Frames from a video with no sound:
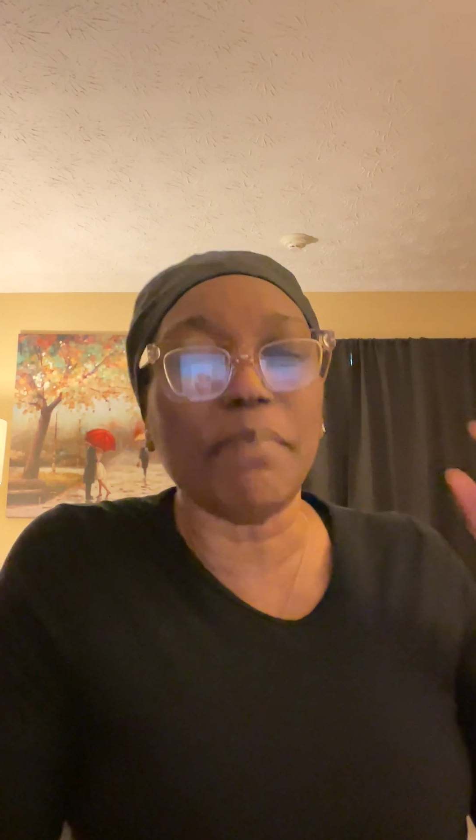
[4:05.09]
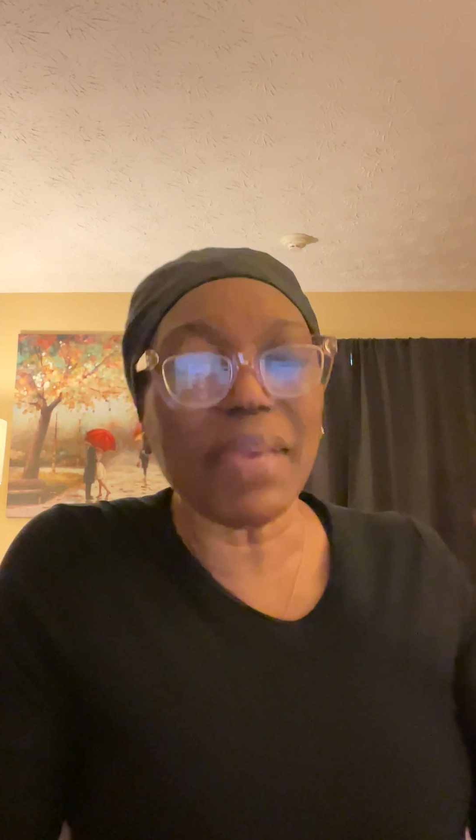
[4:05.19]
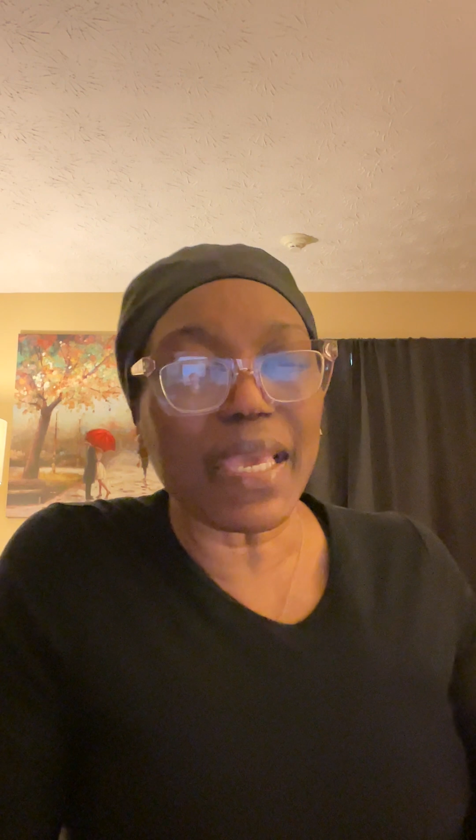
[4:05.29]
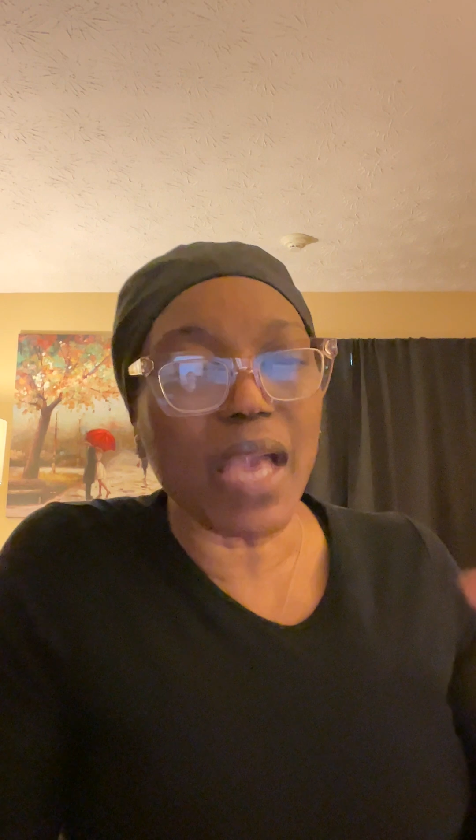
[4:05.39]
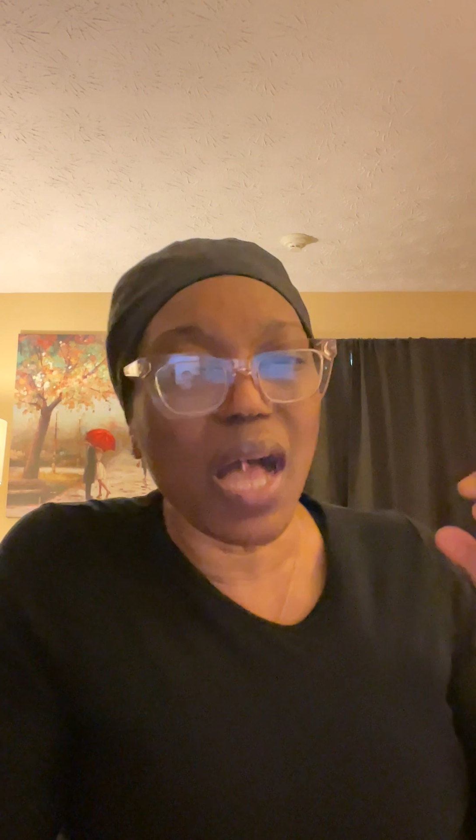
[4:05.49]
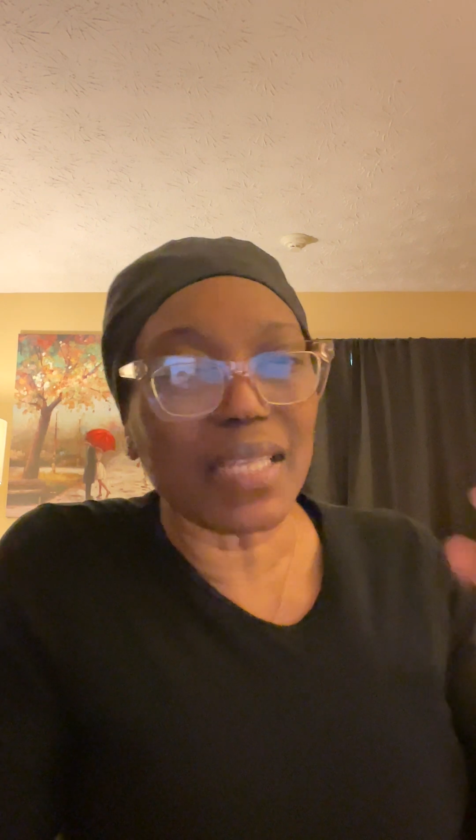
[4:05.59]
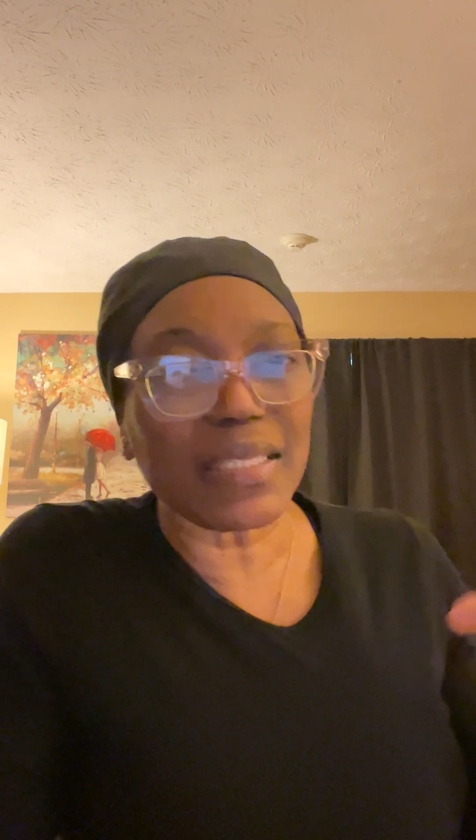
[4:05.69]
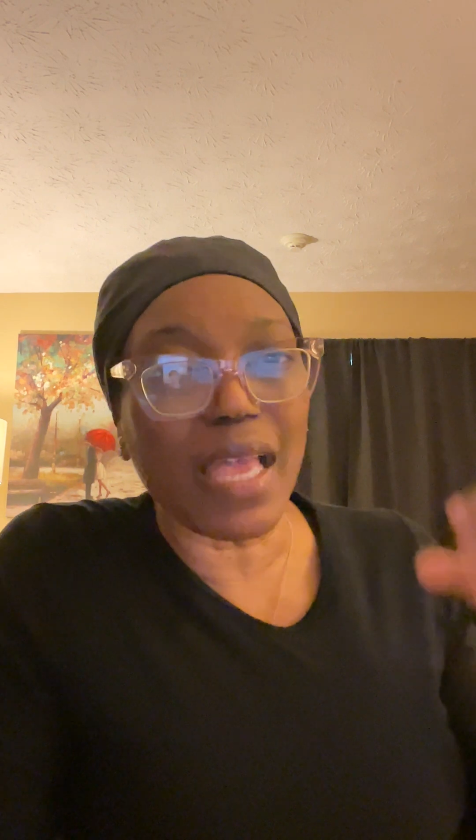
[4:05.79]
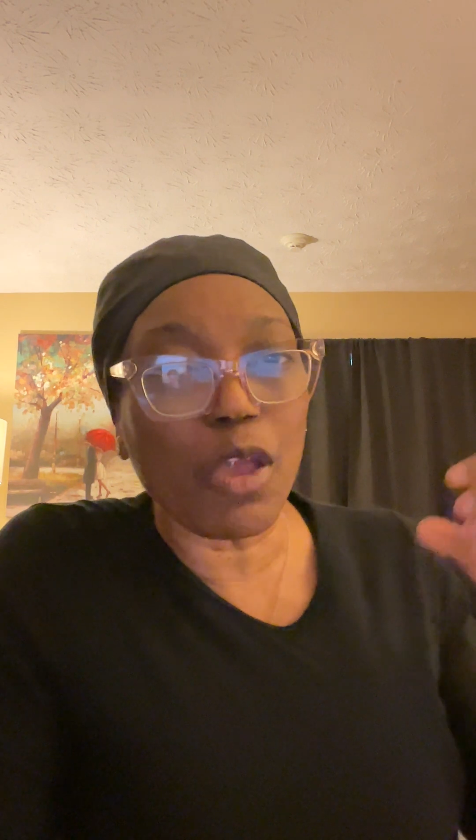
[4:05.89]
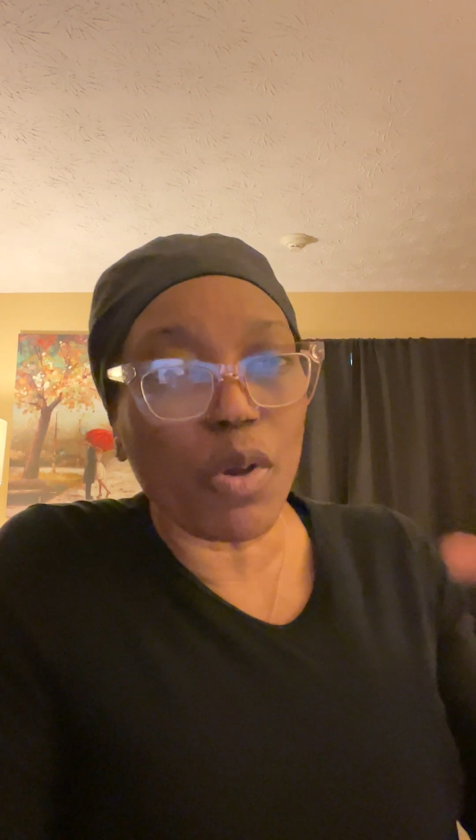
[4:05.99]
big
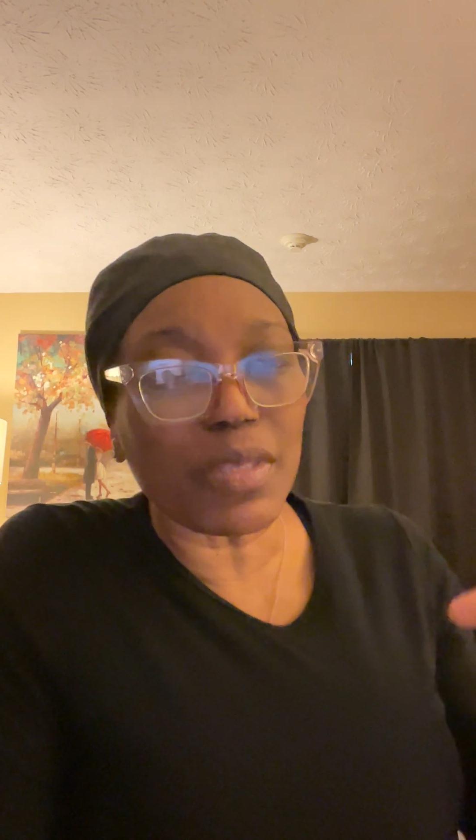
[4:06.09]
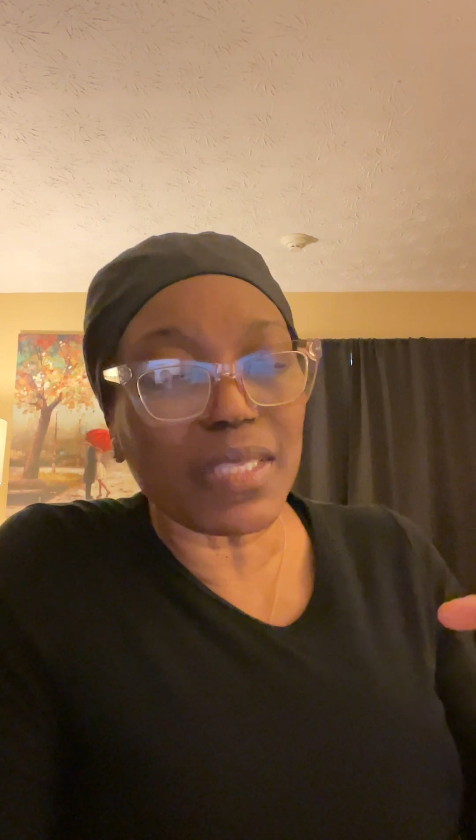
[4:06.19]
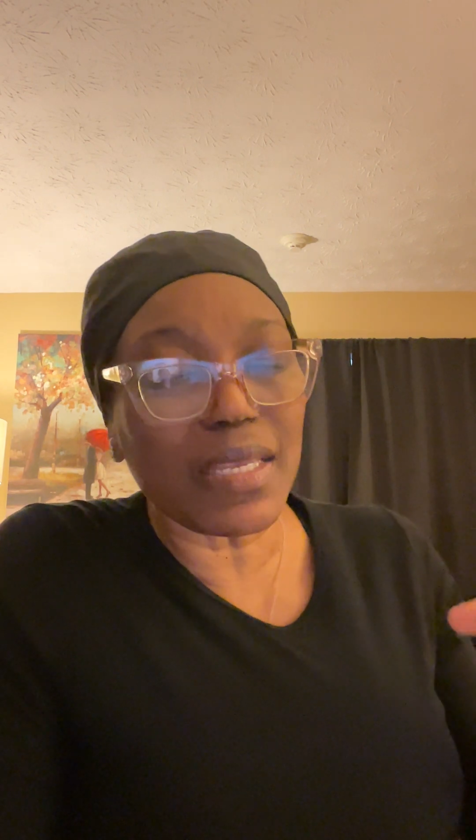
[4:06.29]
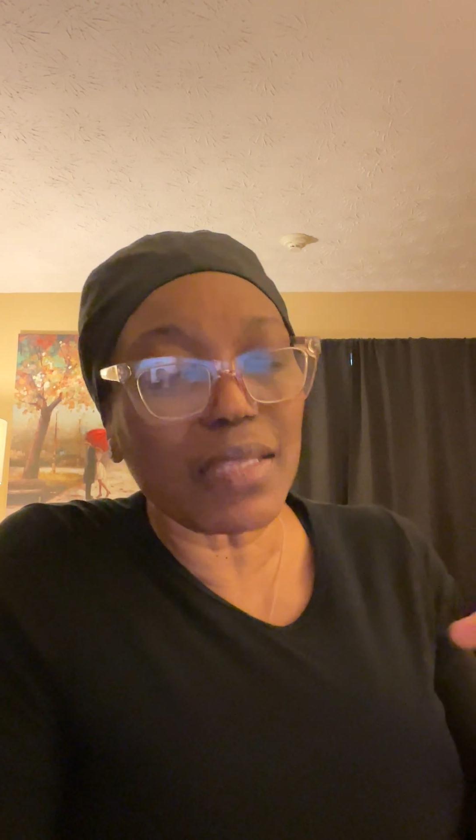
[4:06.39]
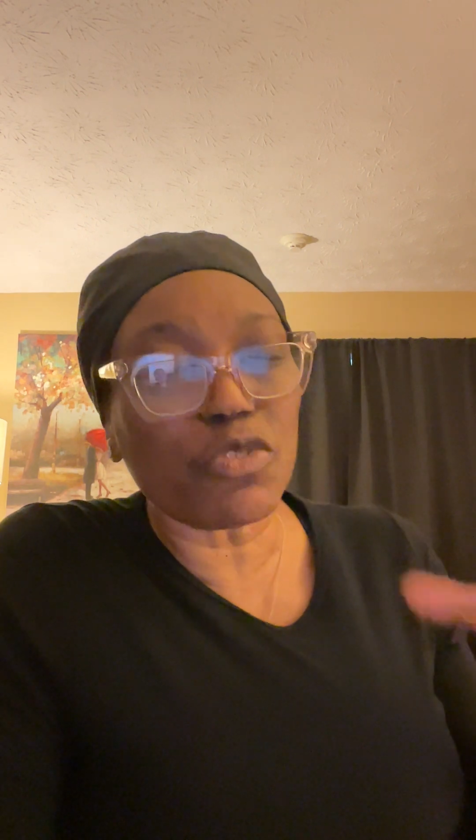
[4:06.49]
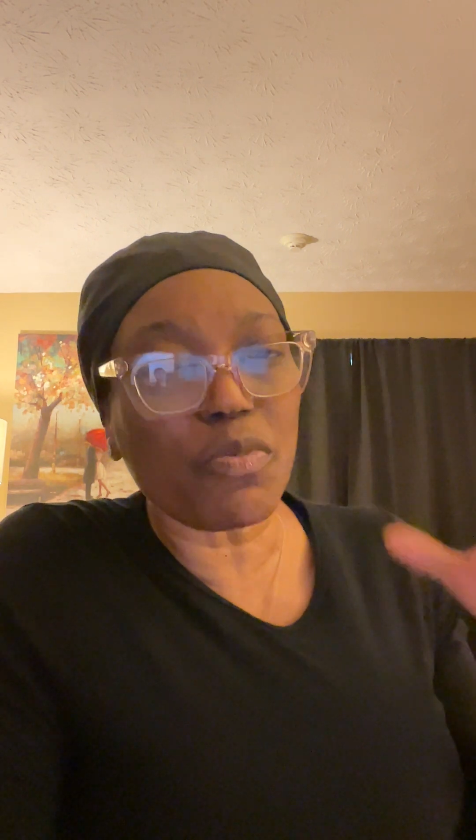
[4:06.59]
antioxidants.